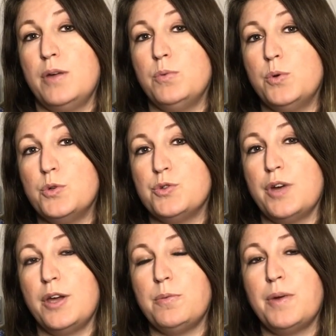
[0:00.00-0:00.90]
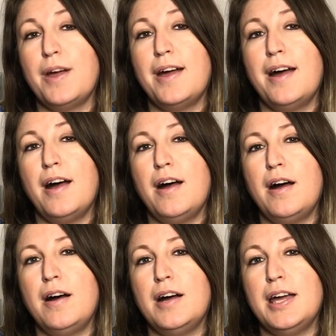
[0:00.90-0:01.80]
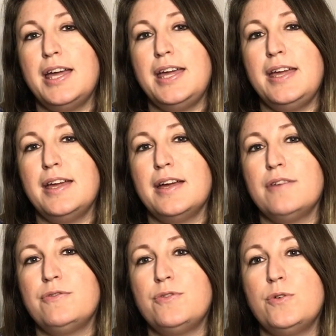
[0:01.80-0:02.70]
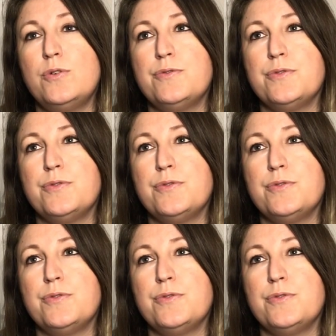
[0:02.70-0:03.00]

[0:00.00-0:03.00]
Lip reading: wardrobe. For